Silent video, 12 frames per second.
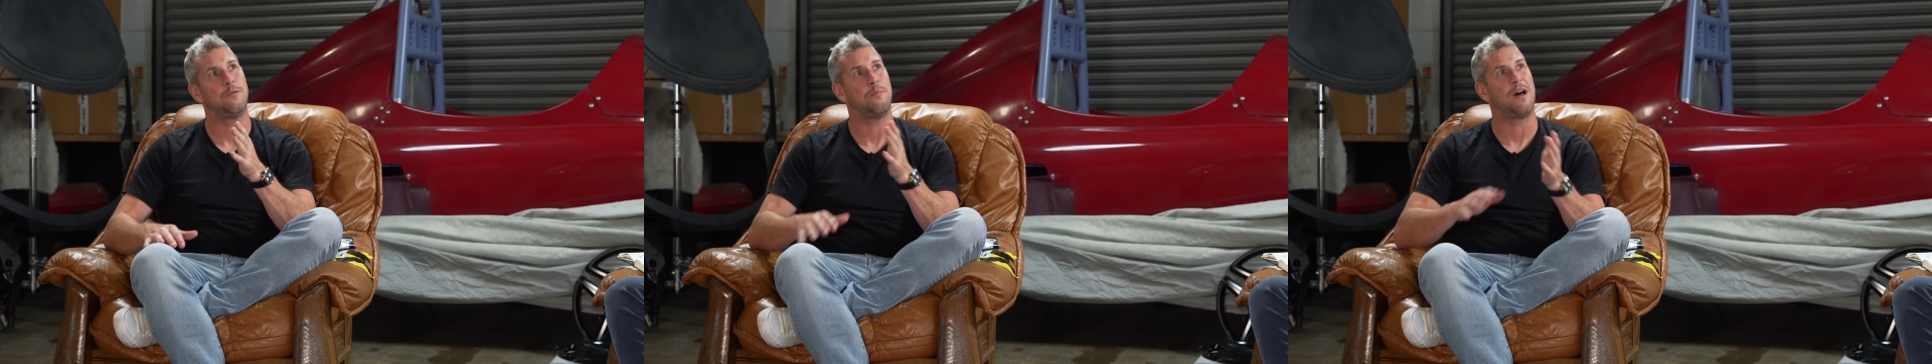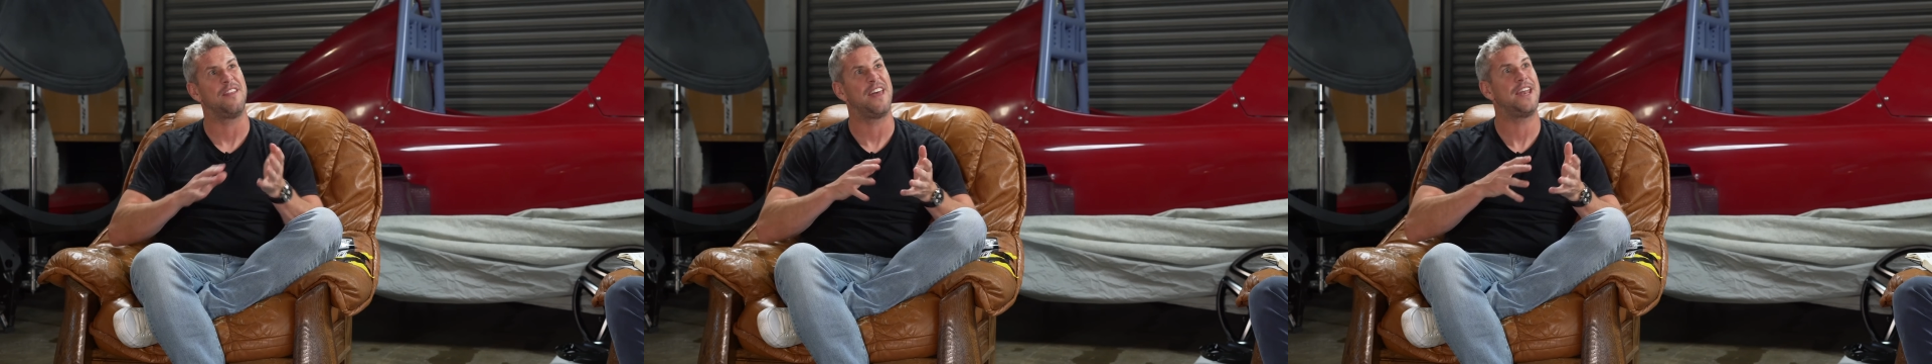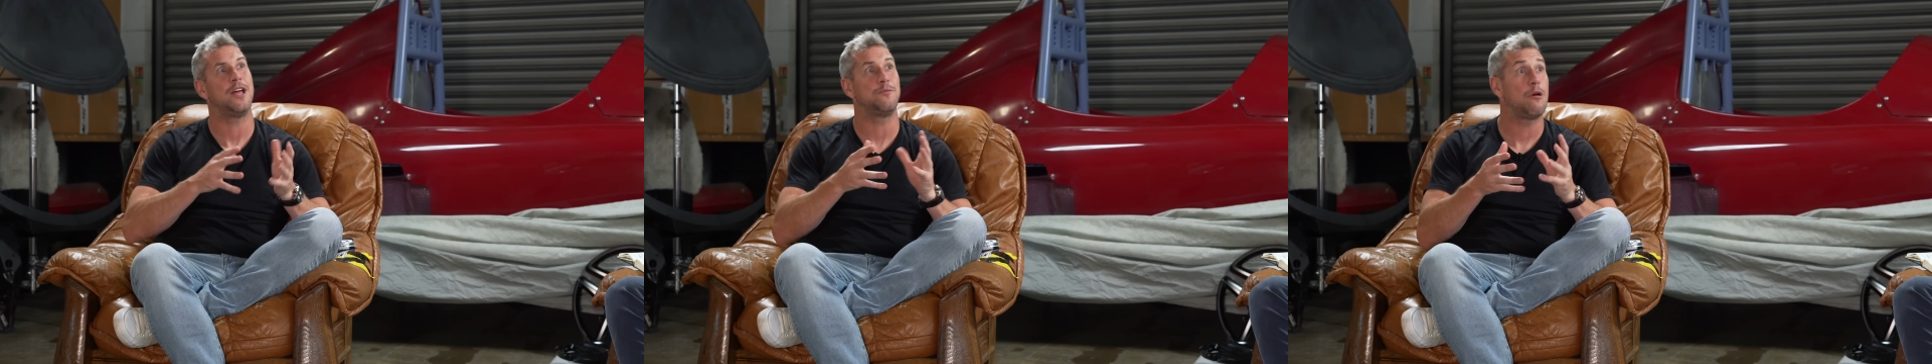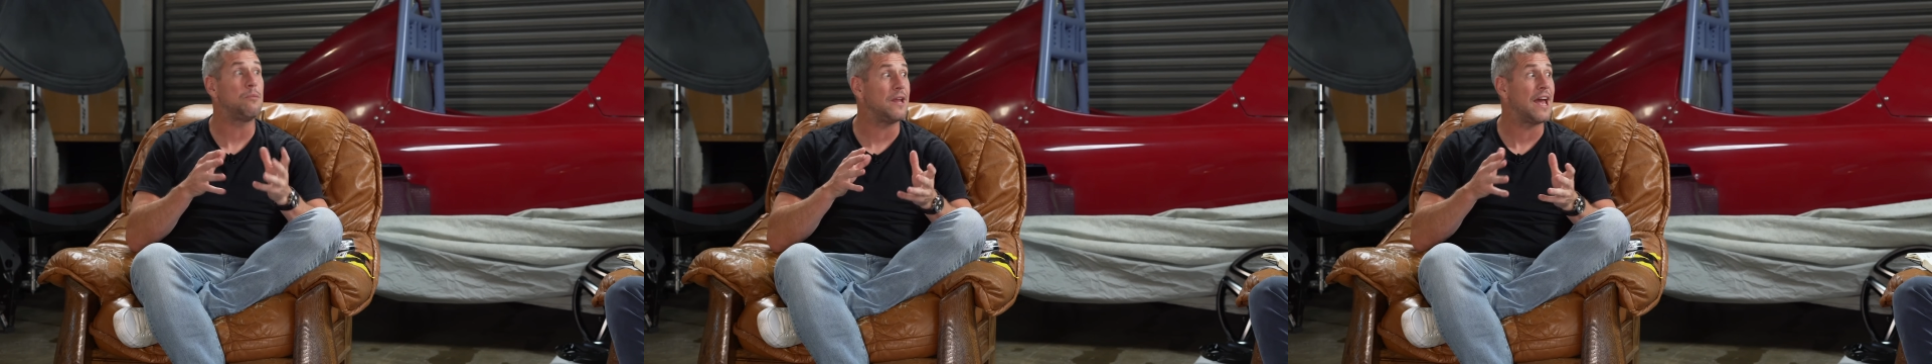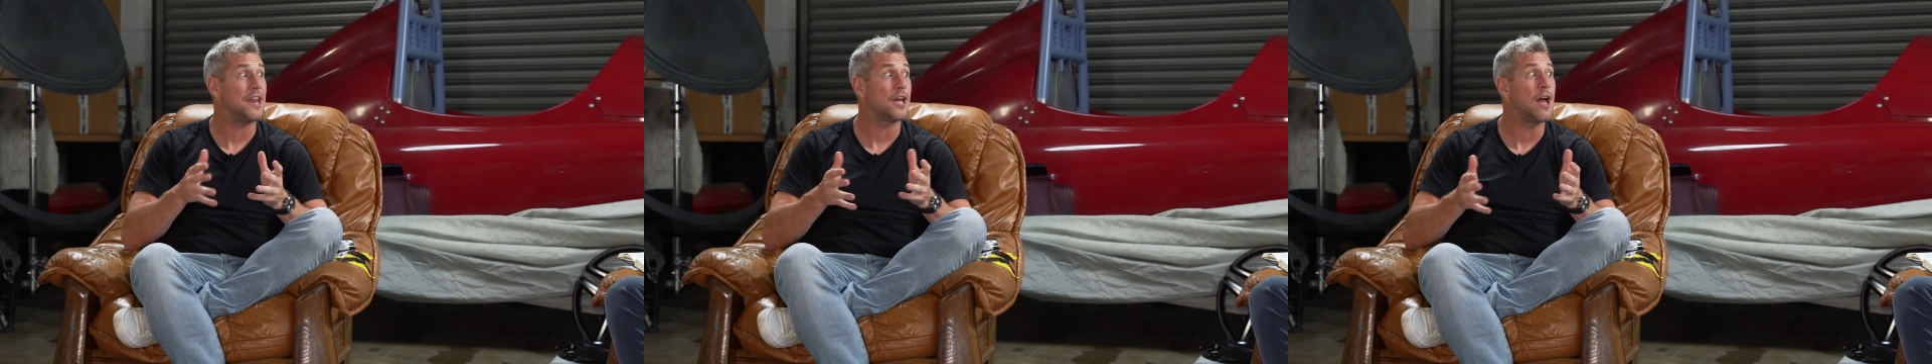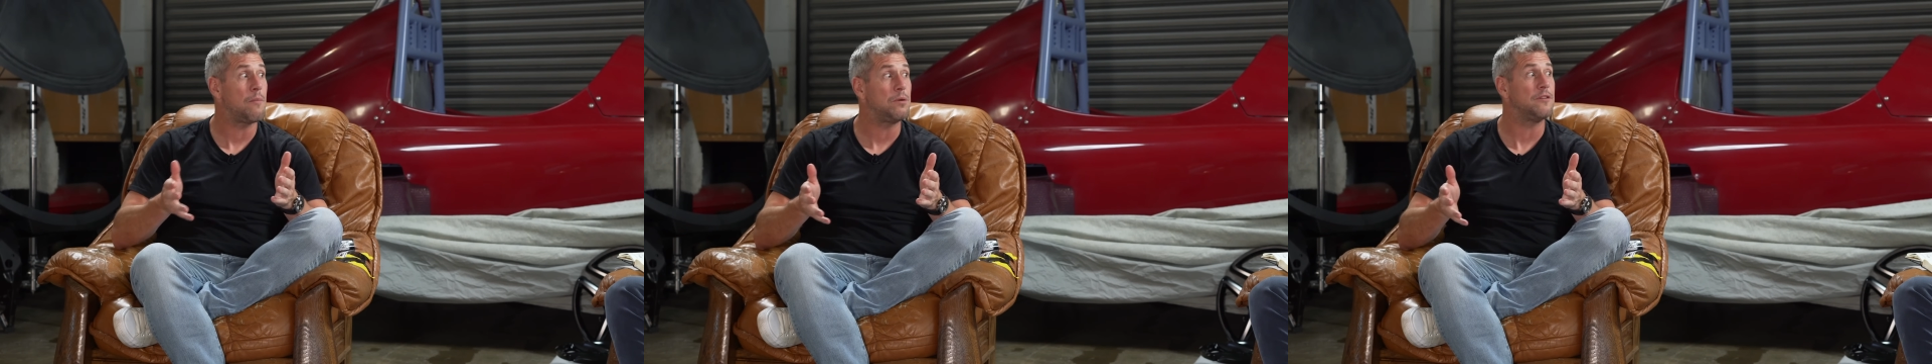But by then I'd probably had a
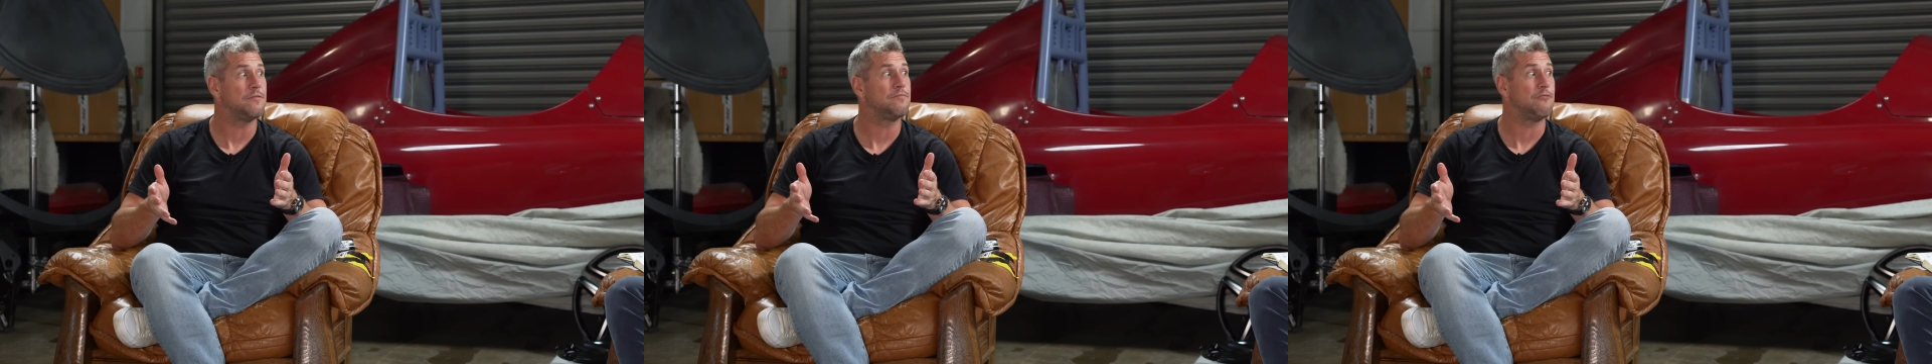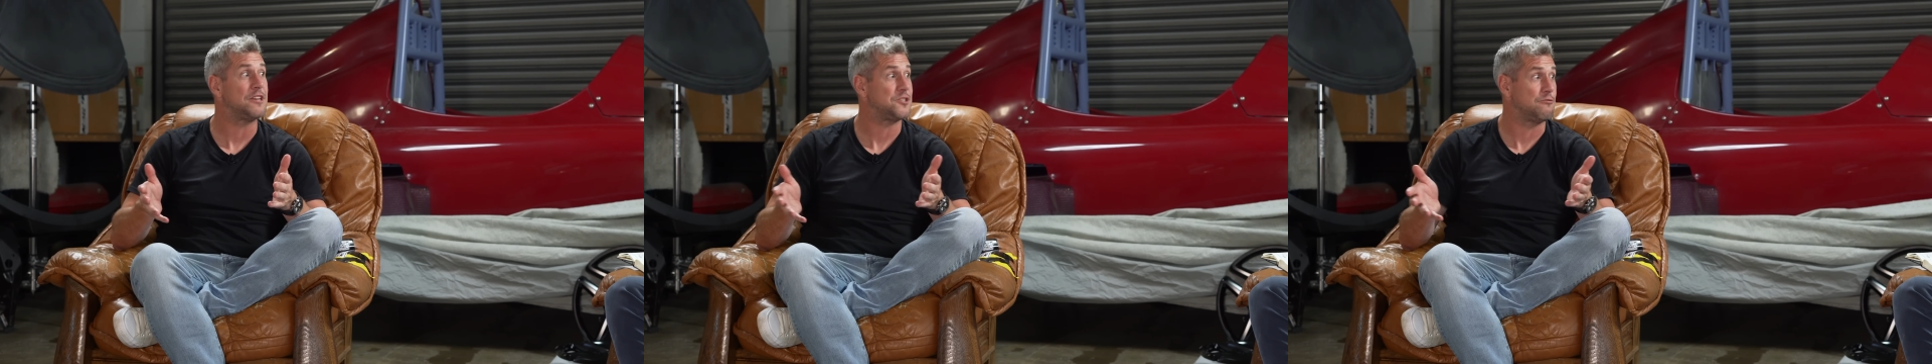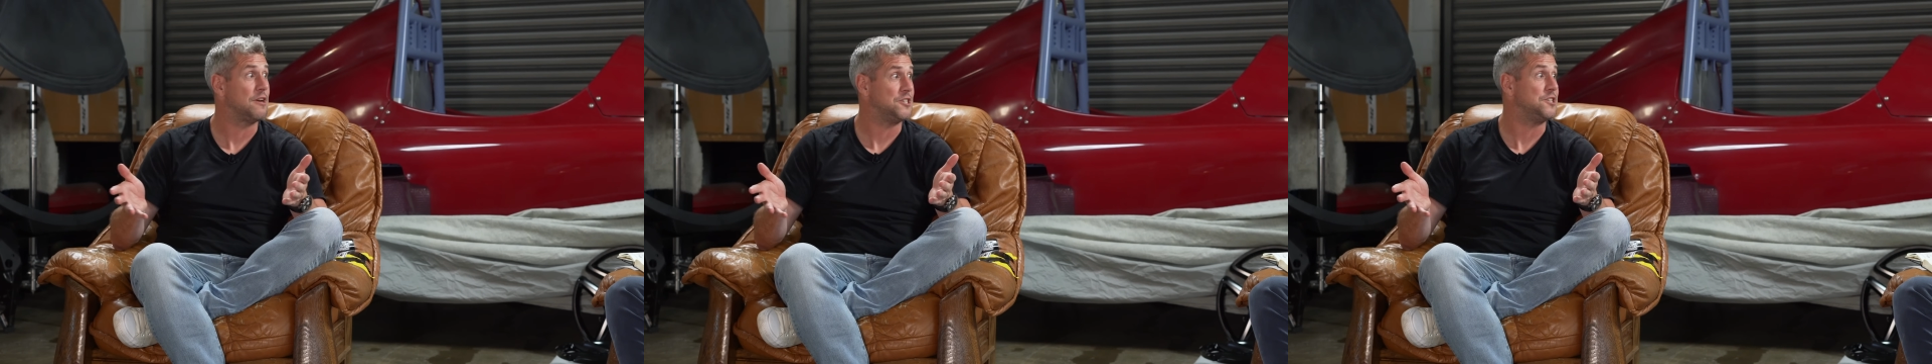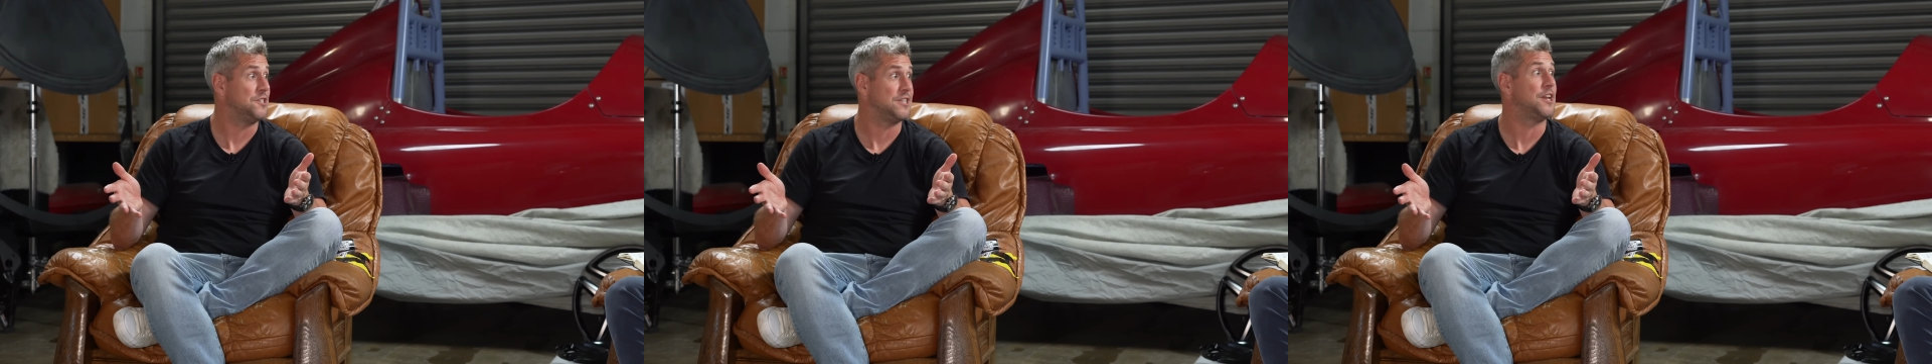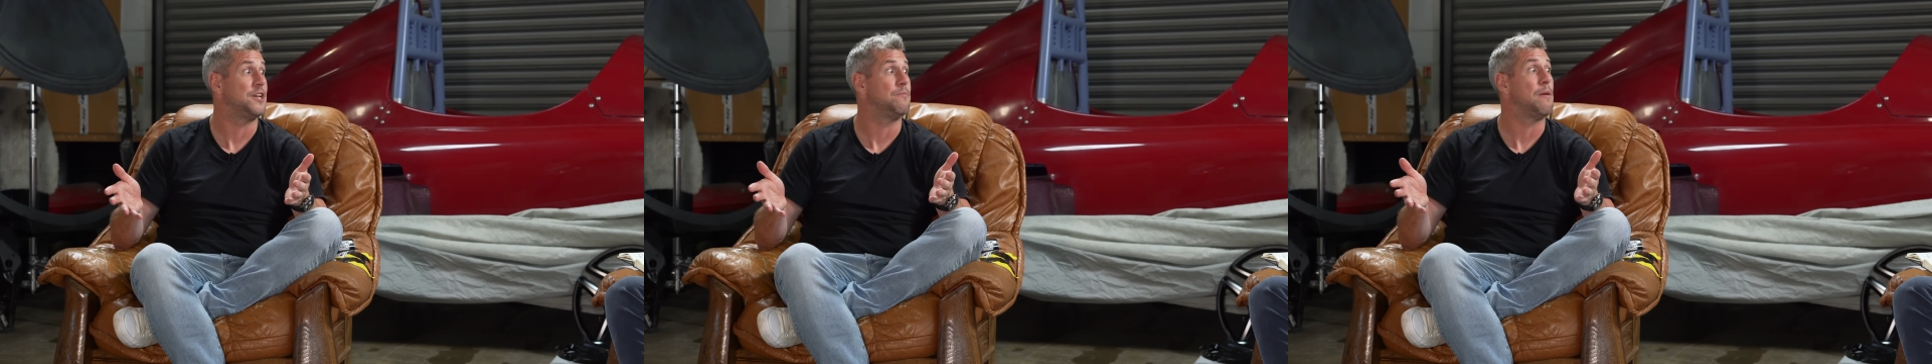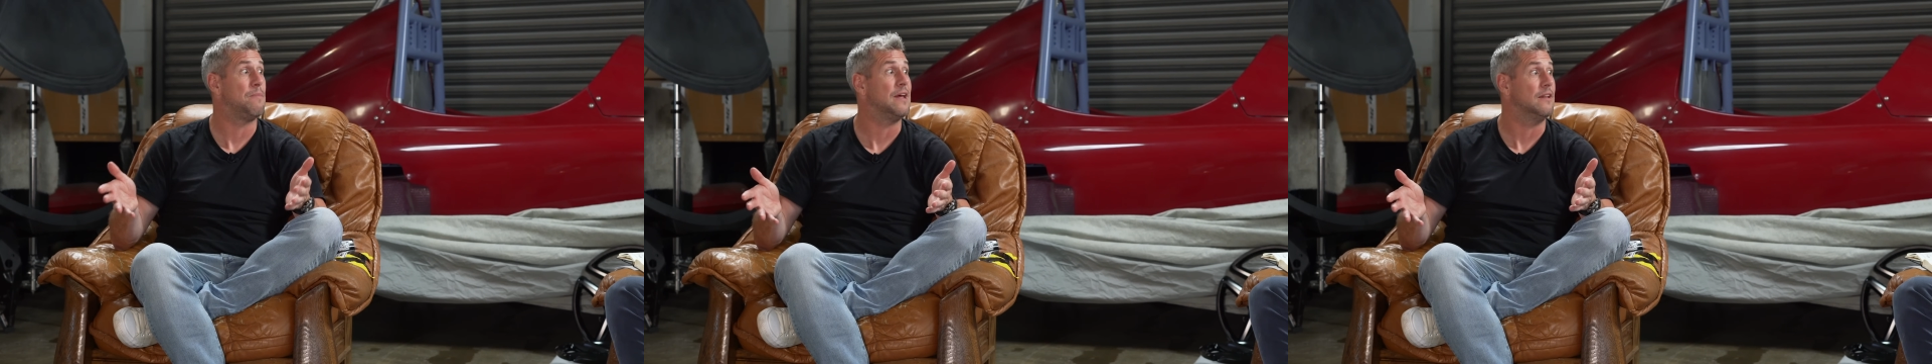couple of restorations under
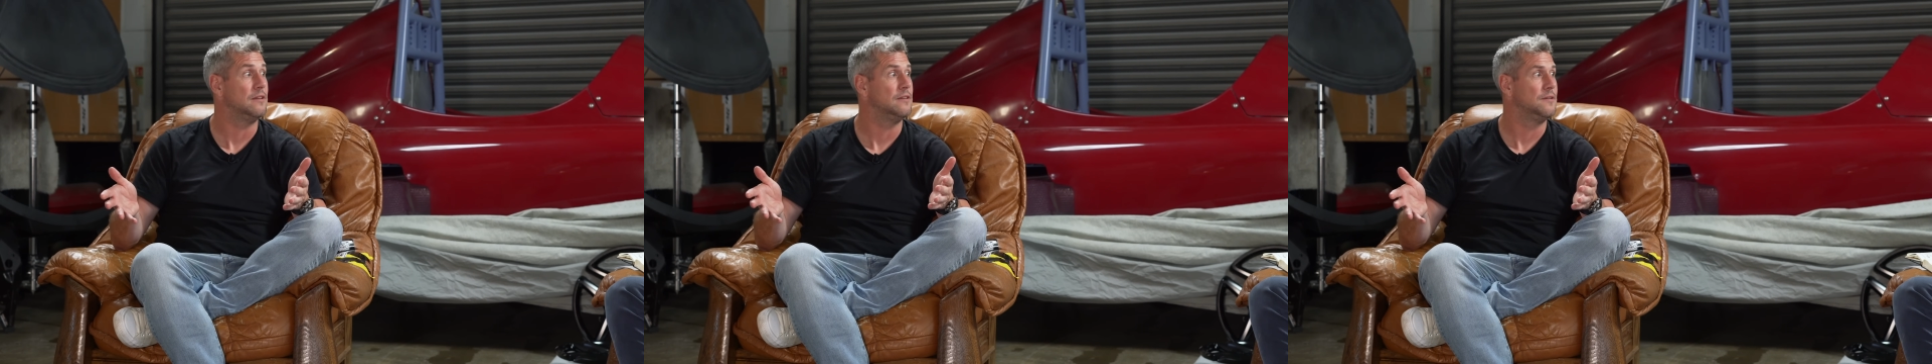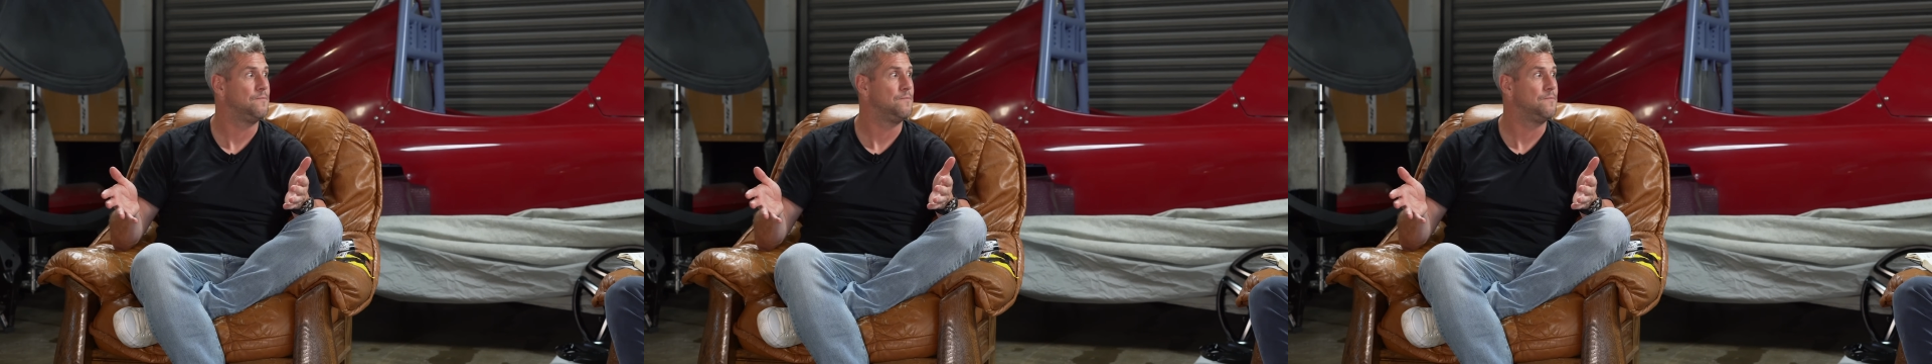my belt.